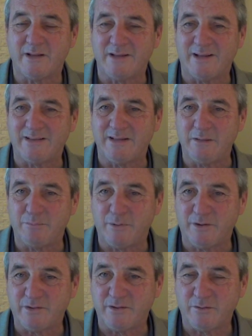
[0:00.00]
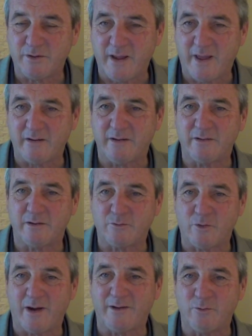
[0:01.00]
that the presidential candidate
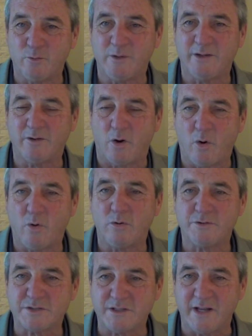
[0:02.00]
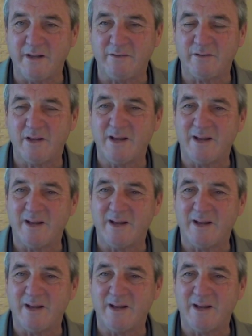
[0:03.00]
try to win whole states,